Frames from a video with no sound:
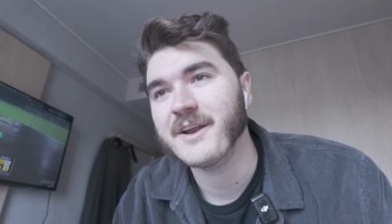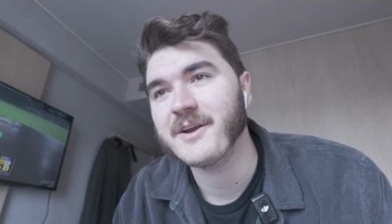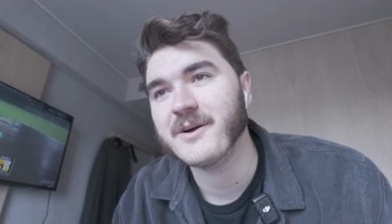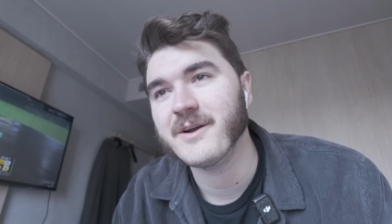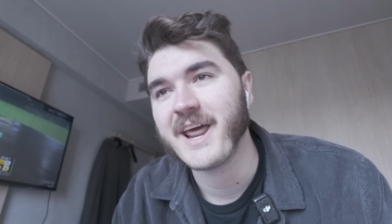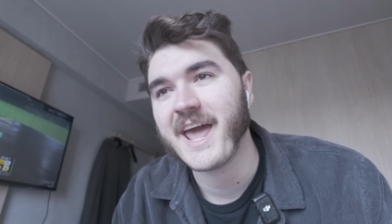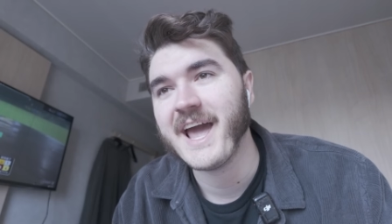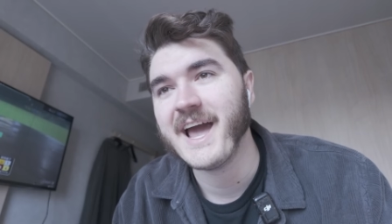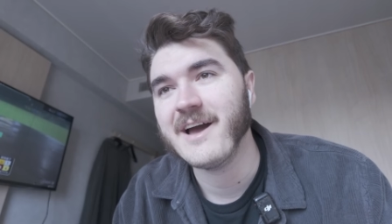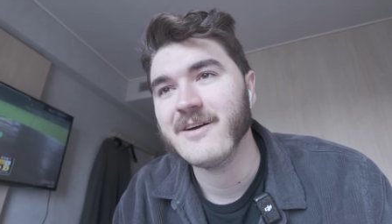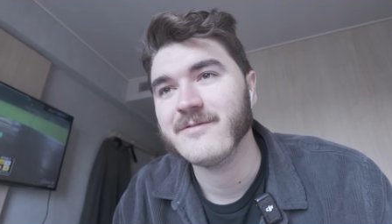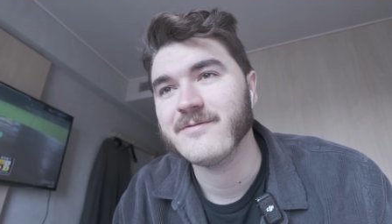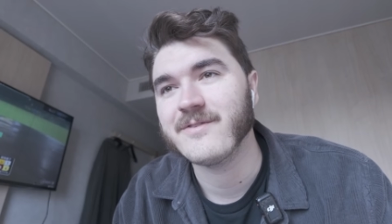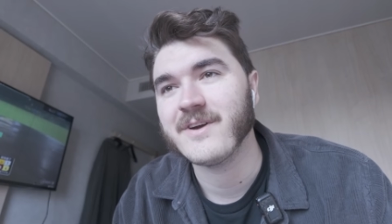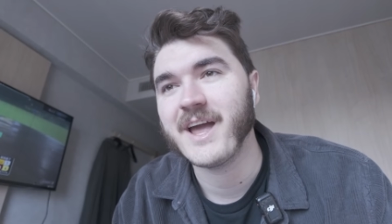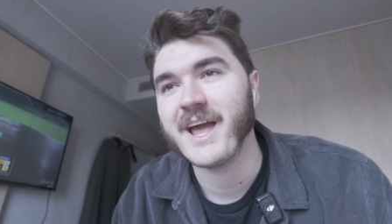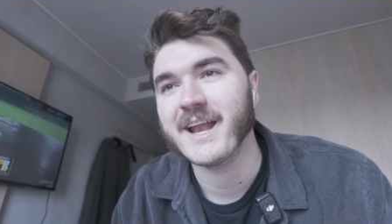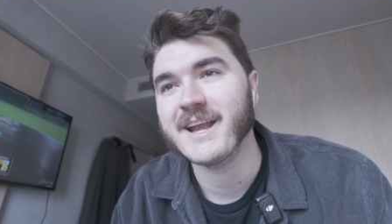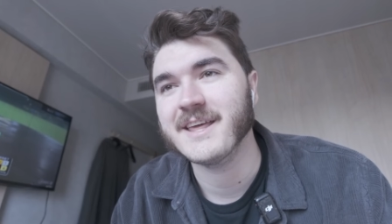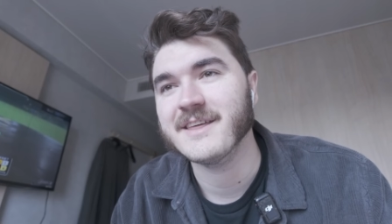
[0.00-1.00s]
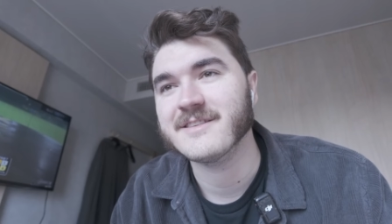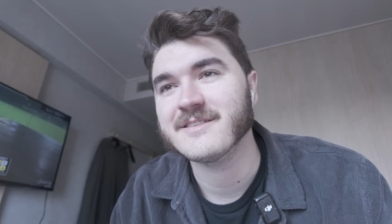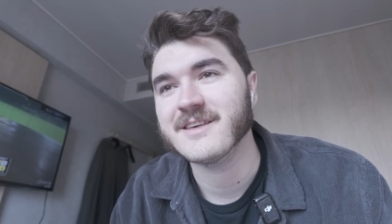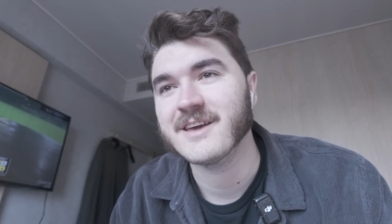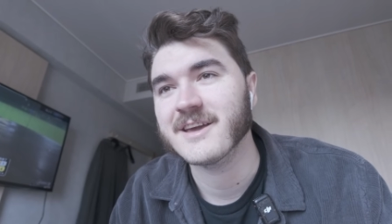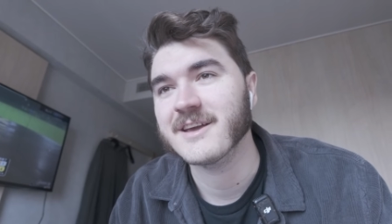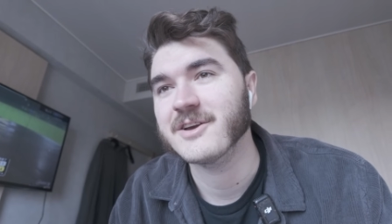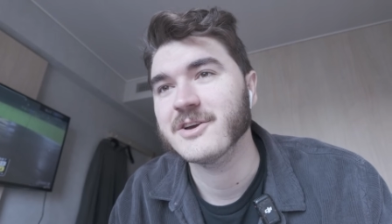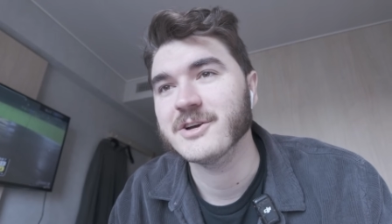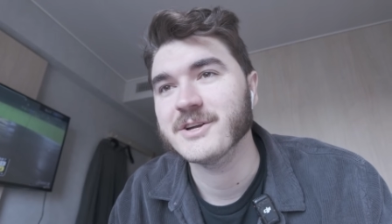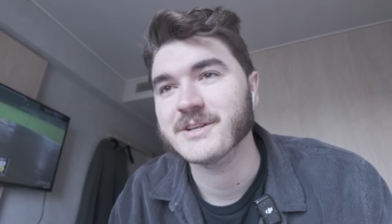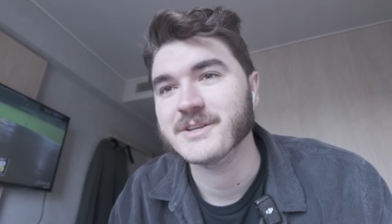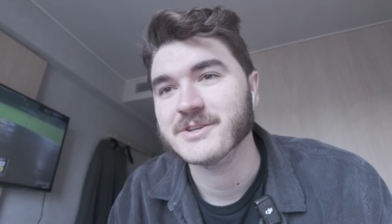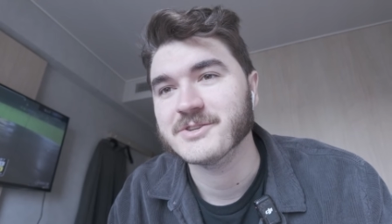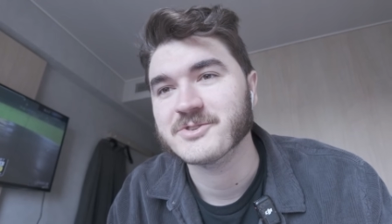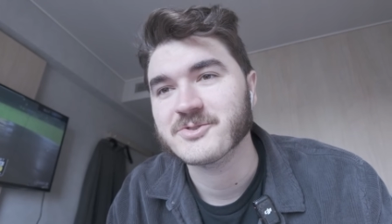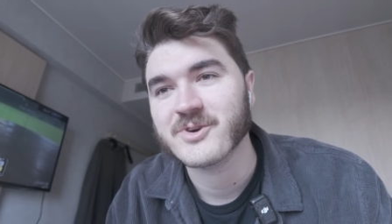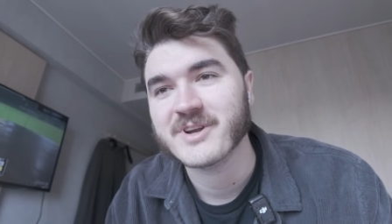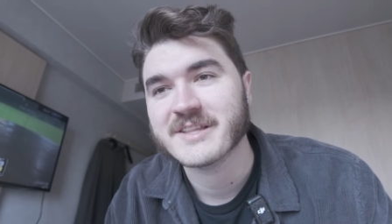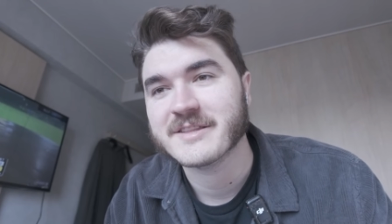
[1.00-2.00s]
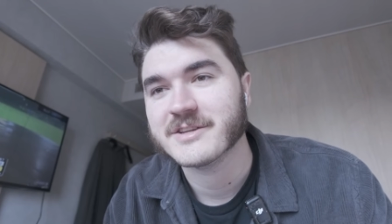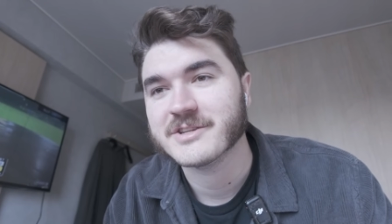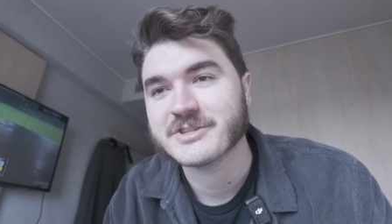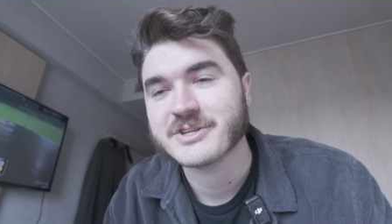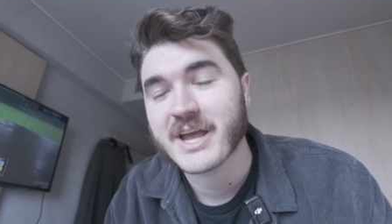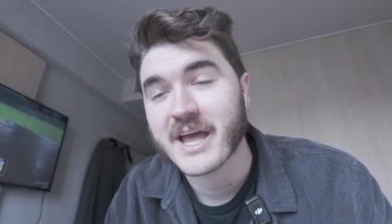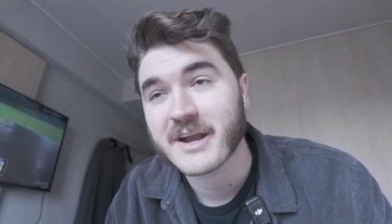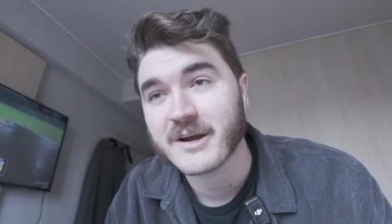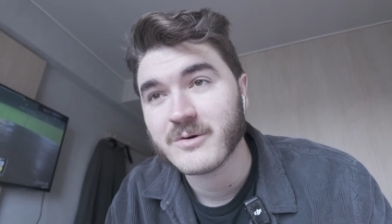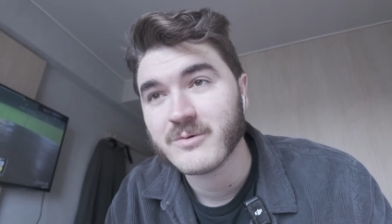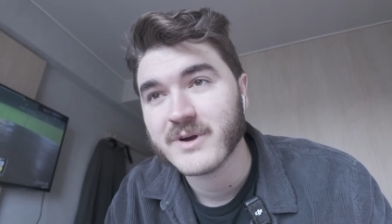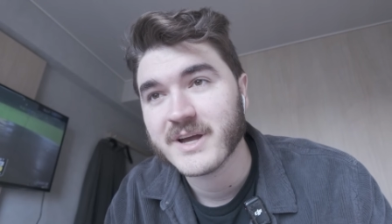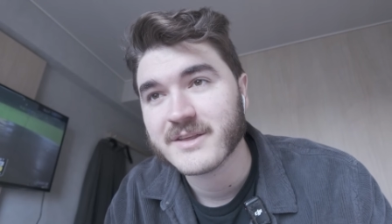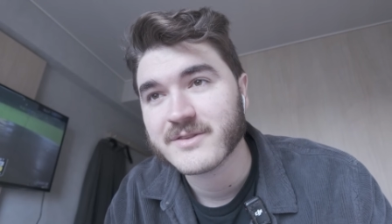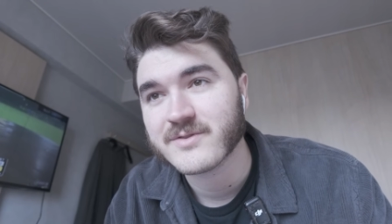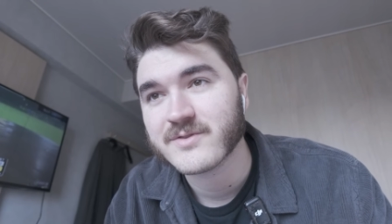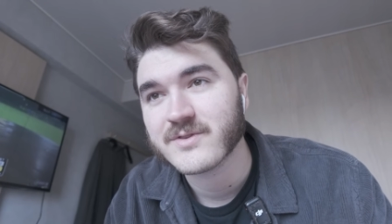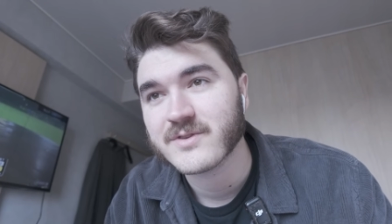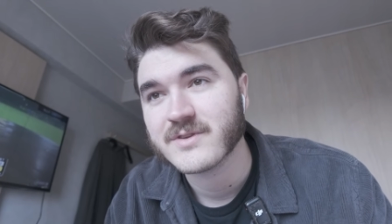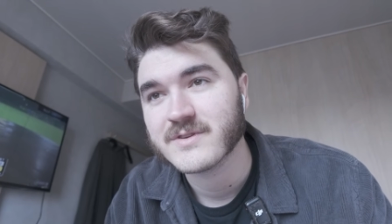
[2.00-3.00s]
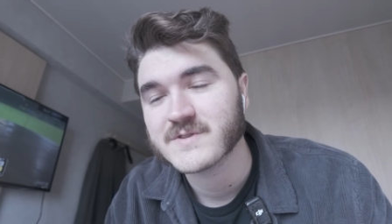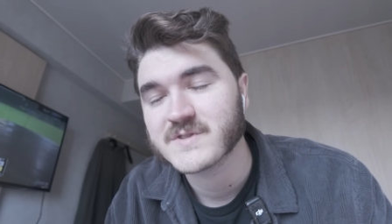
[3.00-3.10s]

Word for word: I don't have anything good to treat the channel with.